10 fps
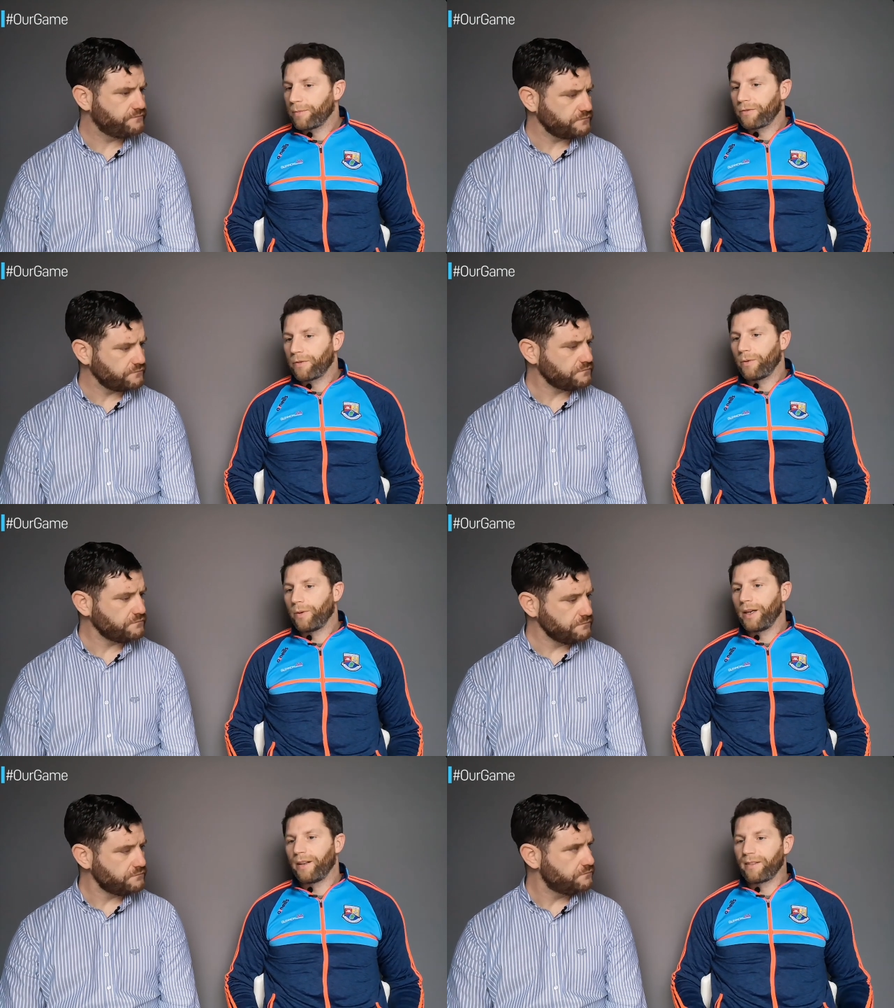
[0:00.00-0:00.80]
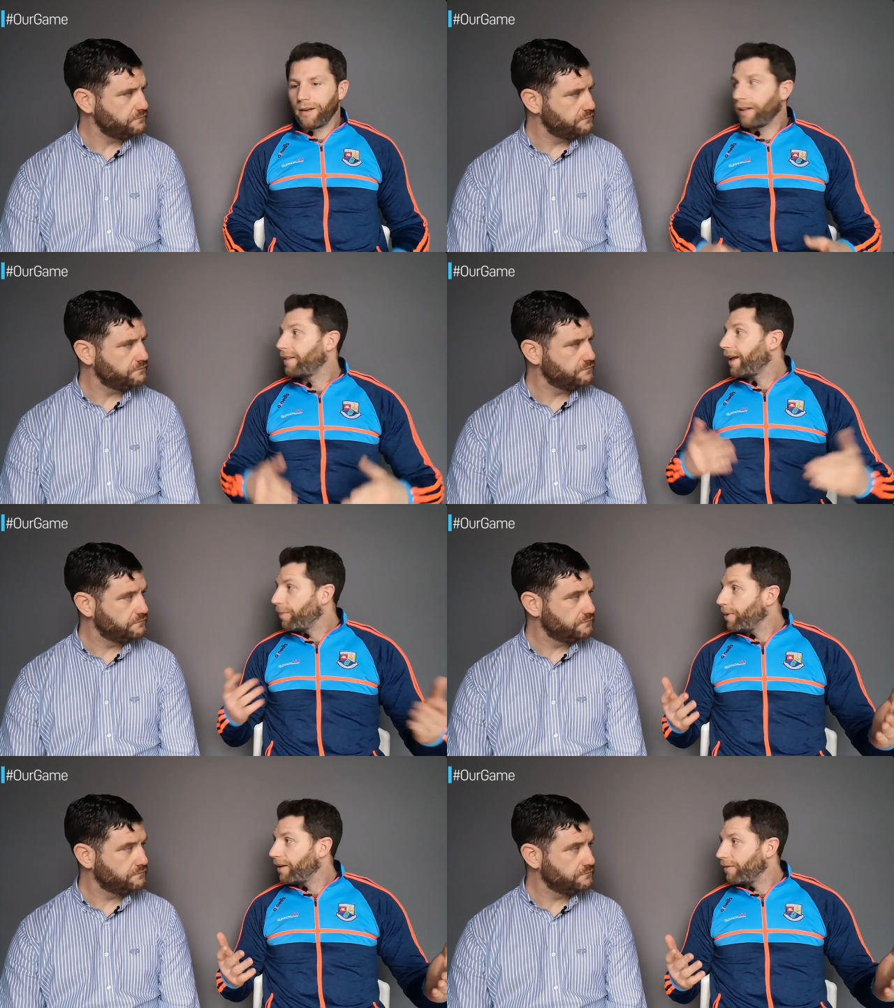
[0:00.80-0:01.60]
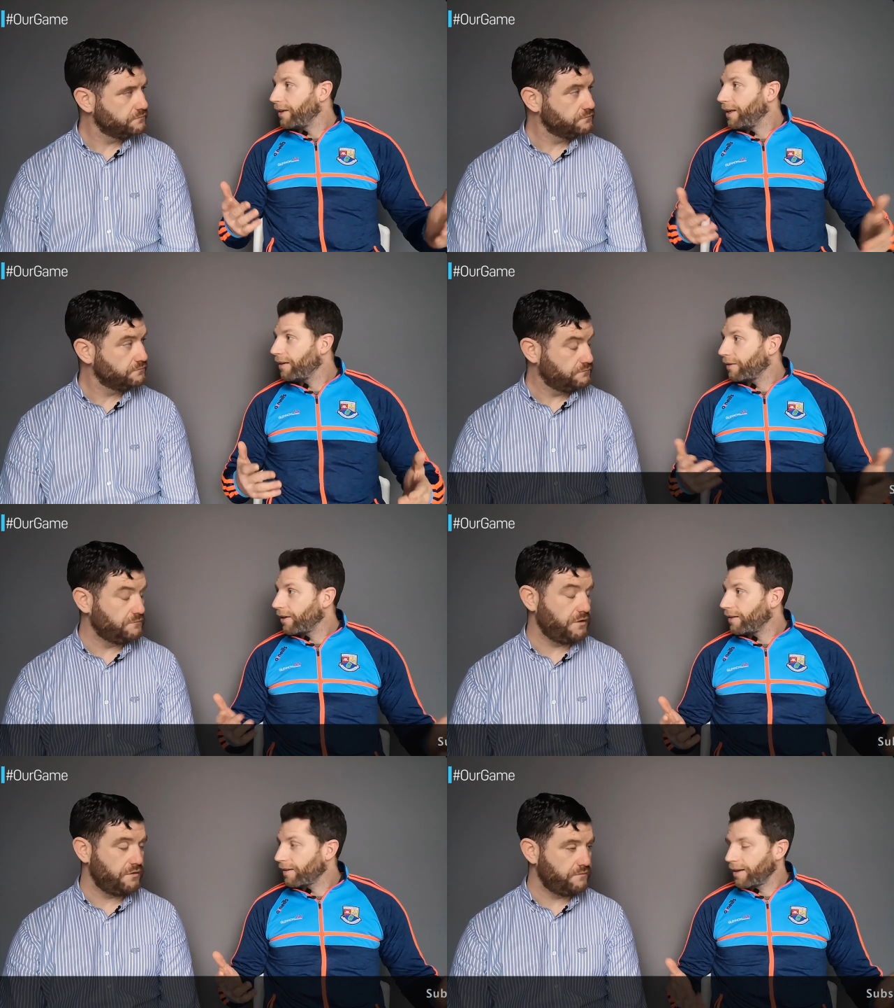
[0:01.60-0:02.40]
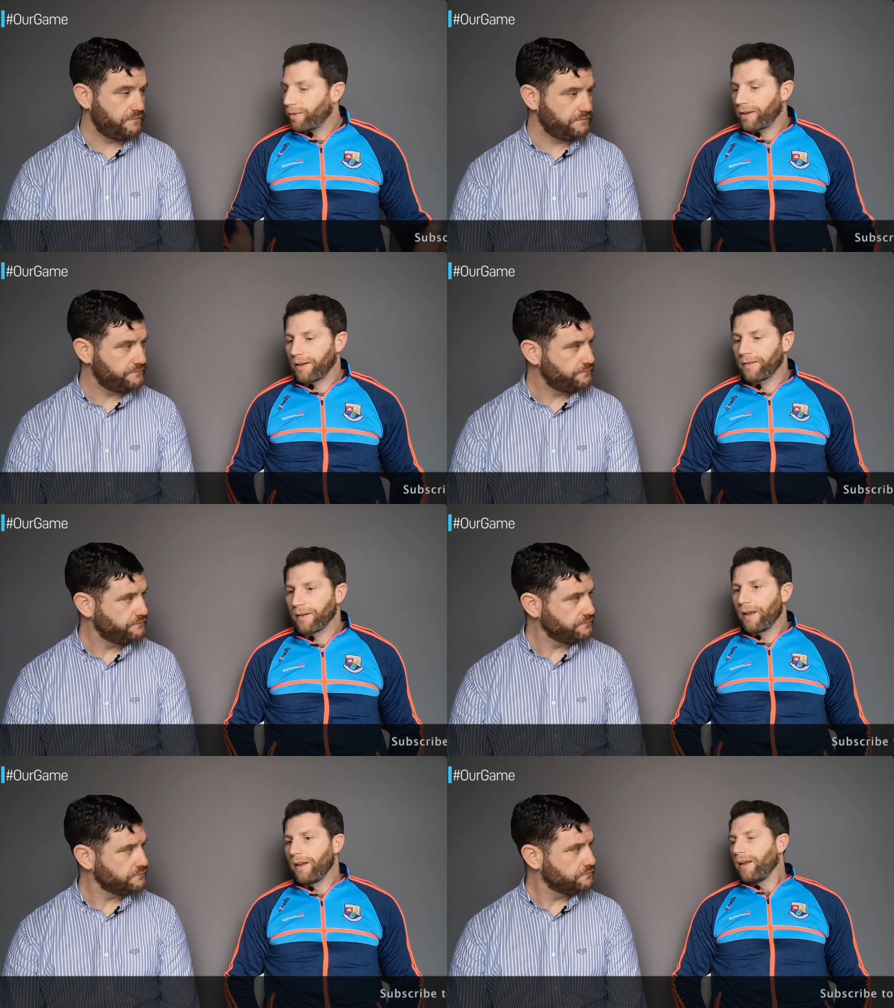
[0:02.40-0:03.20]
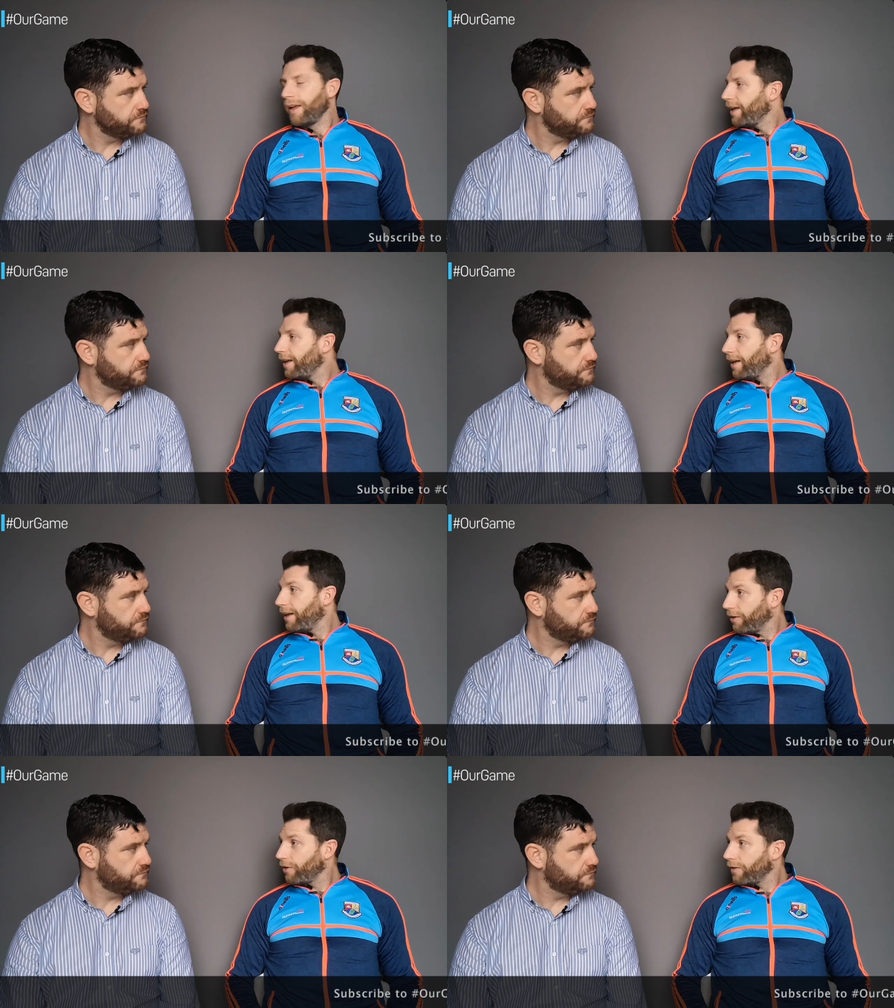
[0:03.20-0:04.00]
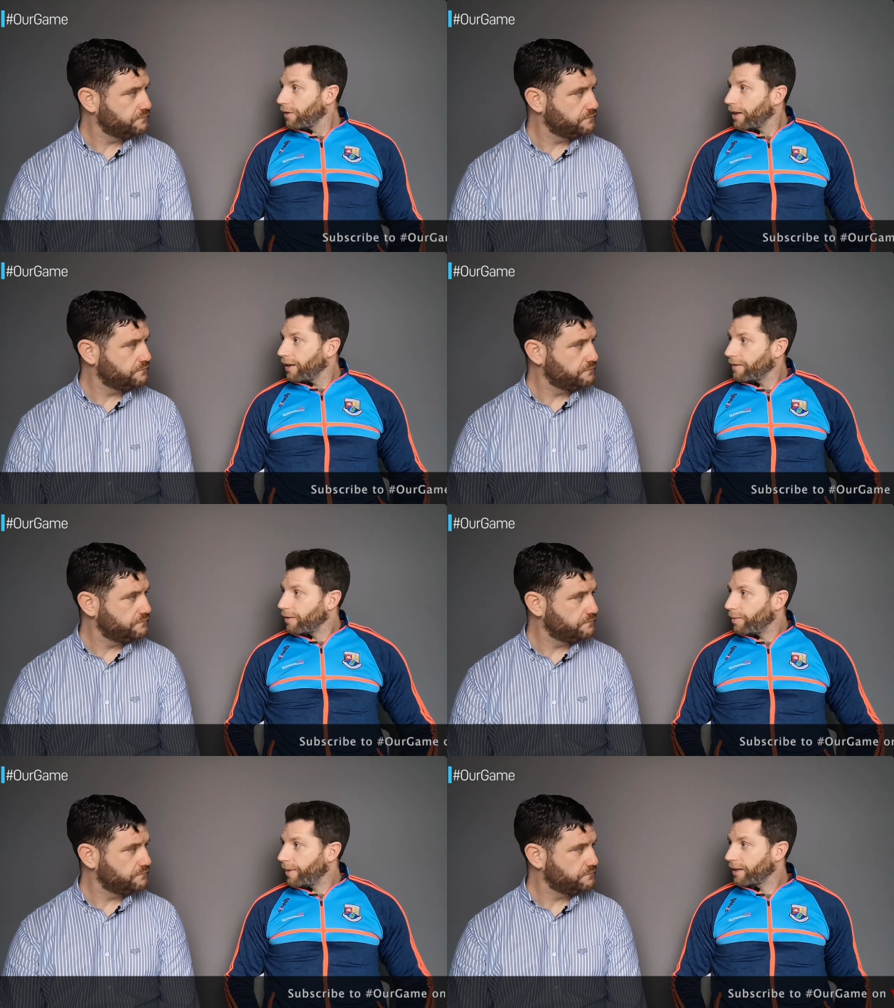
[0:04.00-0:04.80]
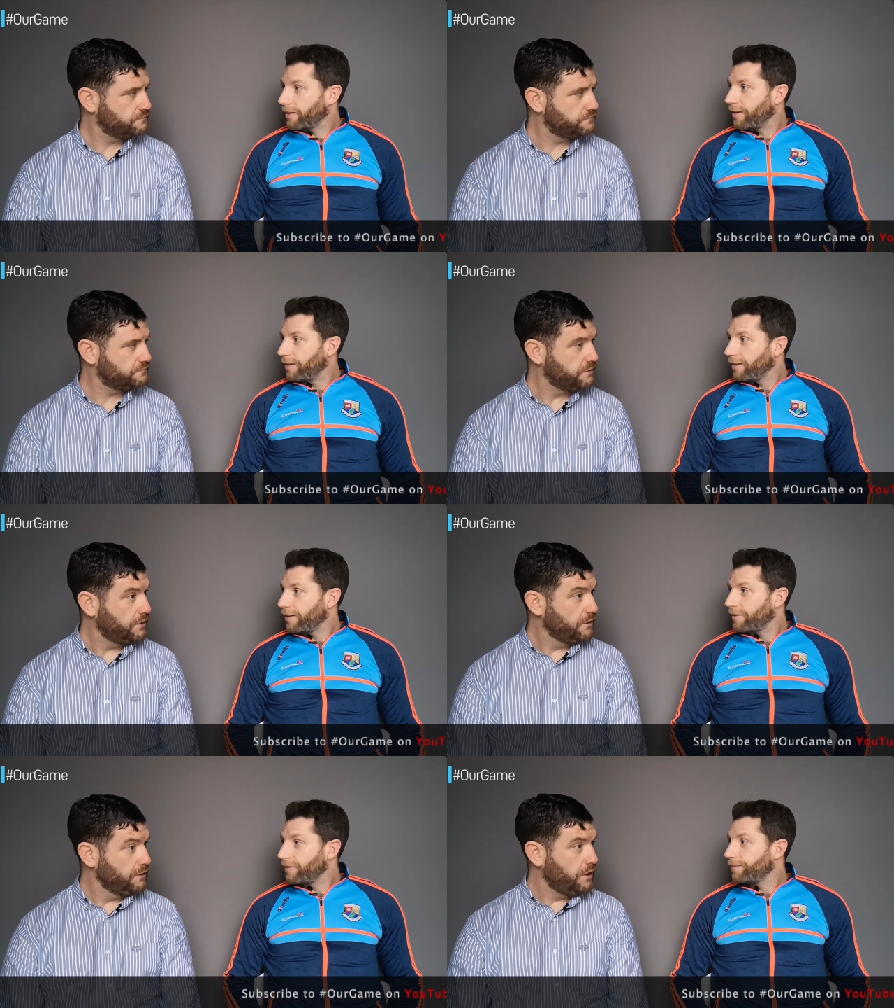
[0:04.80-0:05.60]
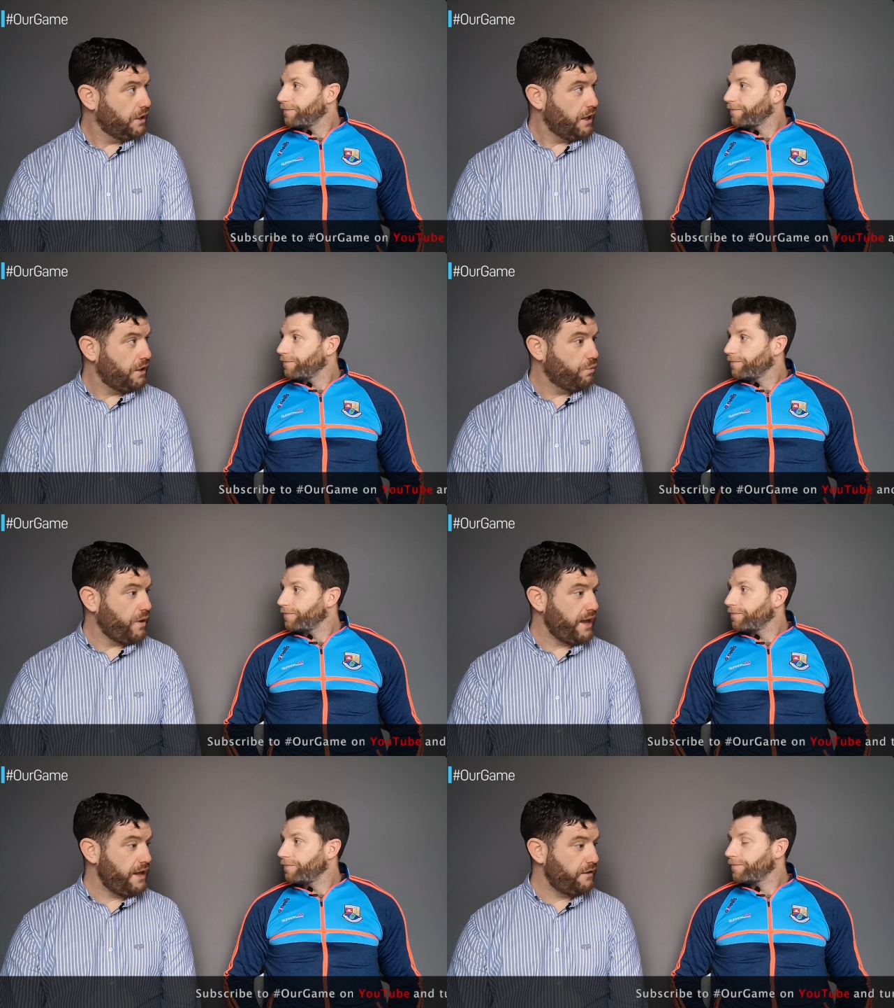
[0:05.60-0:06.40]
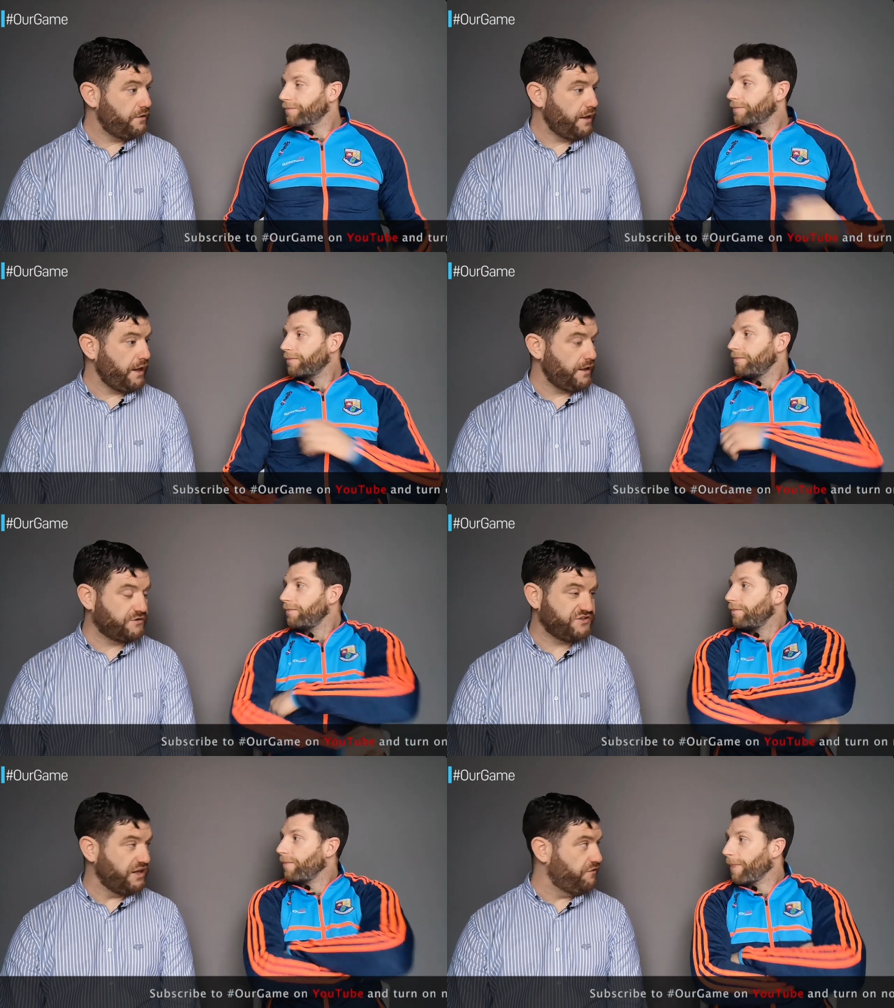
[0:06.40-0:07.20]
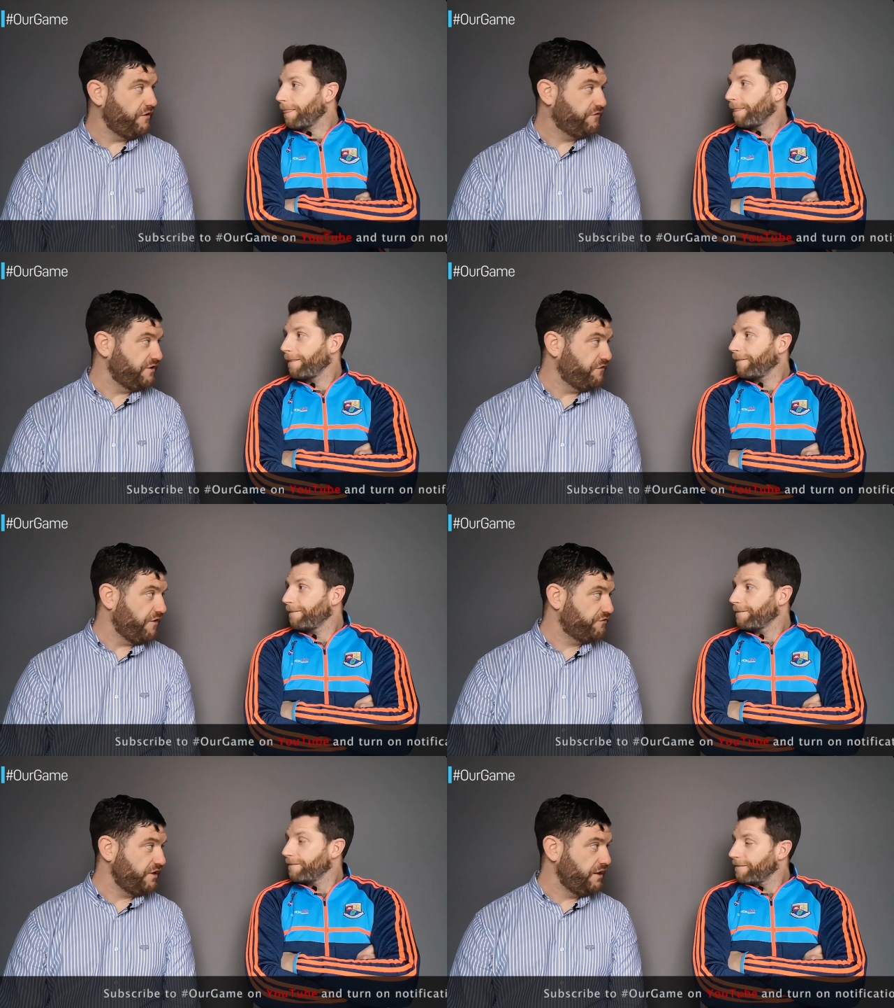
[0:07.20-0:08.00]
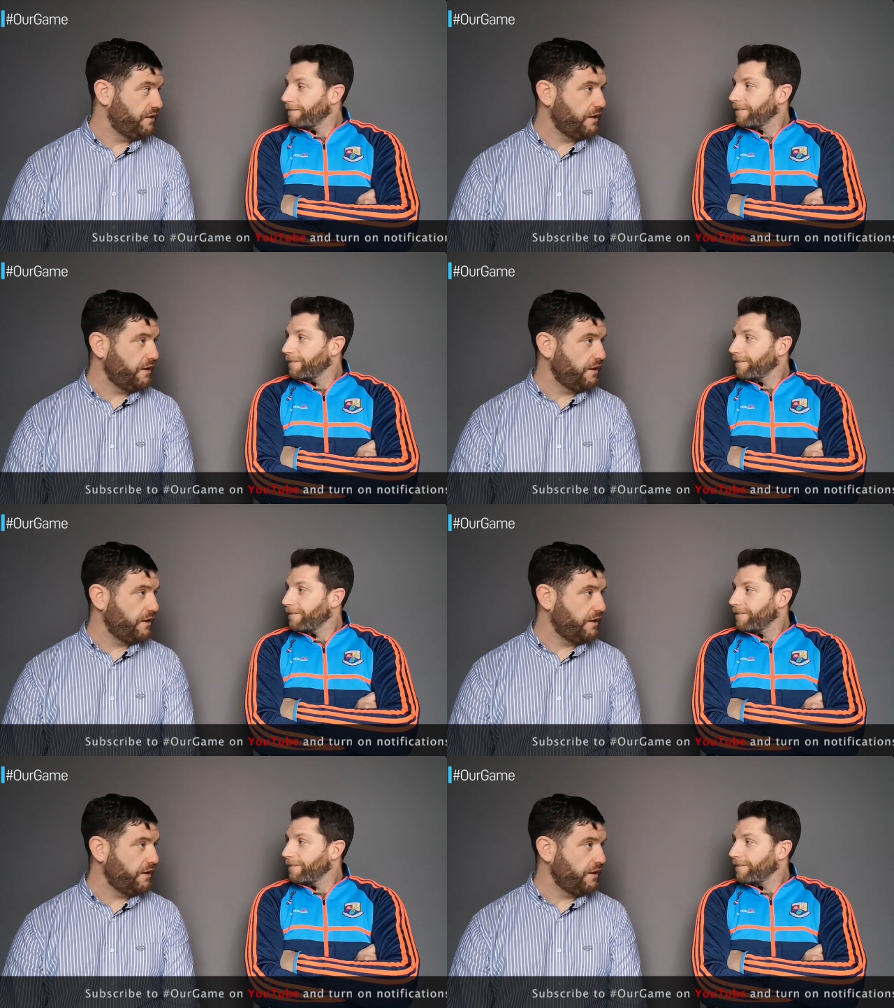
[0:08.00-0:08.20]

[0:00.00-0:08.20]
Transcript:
Speaker 1: it for a while. It's not that big of a deal in the grand yeah. scheme of things. He, he does look like he's coming back though.
Speaker 2: Well, uh, it's still 50 50. Uh,